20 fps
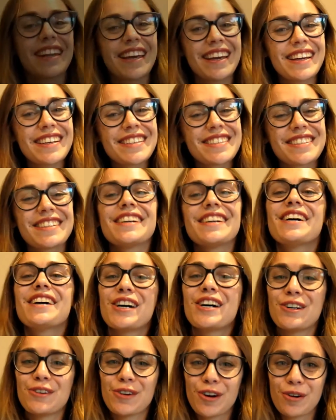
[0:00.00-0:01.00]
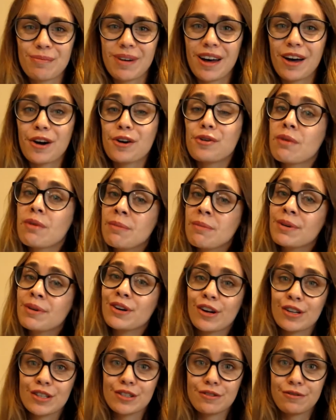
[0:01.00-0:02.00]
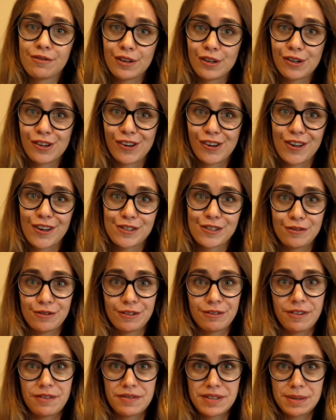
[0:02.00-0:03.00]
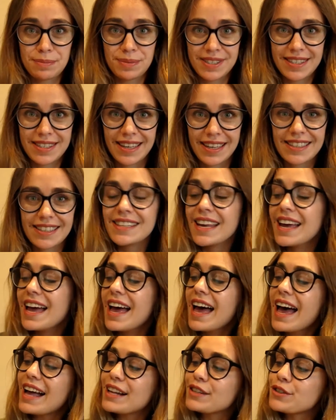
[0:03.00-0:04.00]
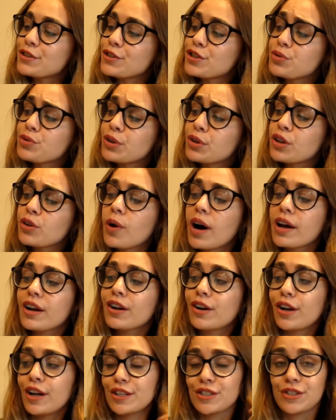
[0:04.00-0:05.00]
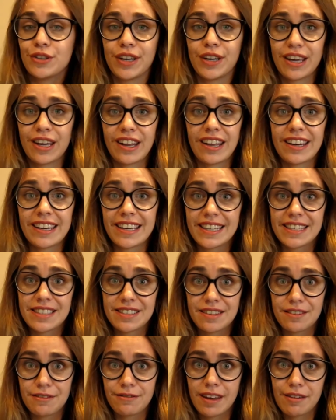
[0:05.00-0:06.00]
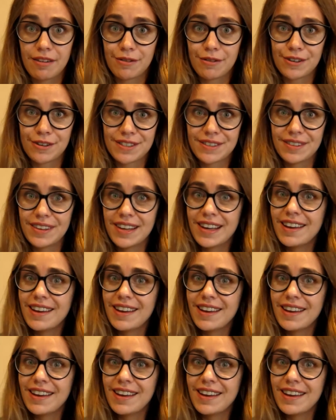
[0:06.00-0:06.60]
Next, aroma. Remember not to fill your glass over 50% and to swirl quite a lot so you can unleash the flavors.